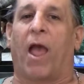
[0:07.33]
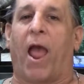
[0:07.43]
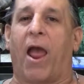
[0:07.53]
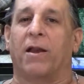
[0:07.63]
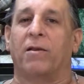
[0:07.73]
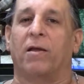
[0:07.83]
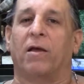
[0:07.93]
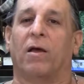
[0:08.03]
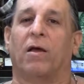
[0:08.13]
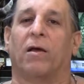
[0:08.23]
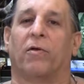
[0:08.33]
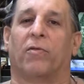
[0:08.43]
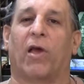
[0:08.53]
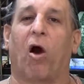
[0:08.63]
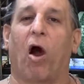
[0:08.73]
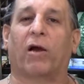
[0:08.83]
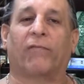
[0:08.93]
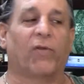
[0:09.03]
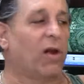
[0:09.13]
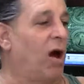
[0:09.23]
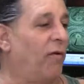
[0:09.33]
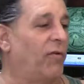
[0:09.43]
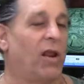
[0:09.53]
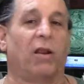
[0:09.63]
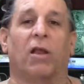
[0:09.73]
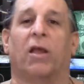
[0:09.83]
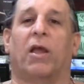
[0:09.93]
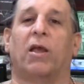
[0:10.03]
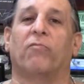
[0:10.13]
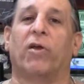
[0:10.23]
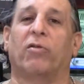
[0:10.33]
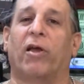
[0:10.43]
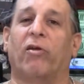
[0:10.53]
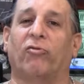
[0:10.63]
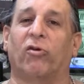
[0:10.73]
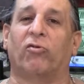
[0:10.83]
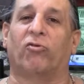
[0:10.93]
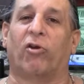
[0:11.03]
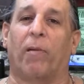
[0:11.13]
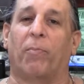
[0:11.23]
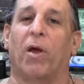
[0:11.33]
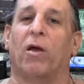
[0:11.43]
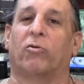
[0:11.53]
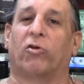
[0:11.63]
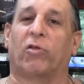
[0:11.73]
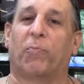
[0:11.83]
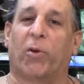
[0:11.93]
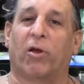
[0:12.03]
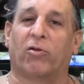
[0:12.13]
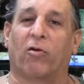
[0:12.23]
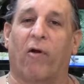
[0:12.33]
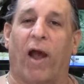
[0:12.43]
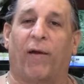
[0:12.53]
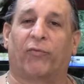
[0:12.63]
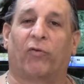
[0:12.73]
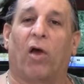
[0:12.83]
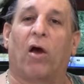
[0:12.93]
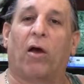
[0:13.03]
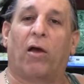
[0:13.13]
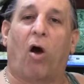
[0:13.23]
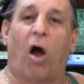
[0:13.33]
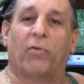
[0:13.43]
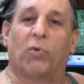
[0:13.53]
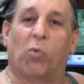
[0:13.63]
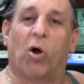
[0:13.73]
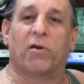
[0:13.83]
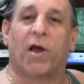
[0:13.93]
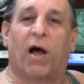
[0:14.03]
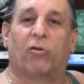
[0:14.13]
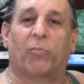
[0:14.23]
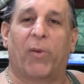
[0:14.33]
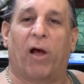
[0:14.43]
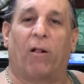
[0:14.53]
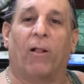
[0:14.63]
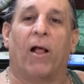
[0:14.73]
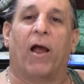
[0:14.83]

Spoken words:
and the Ark of the Covenant in relationship to the pictographs on the $1 bill.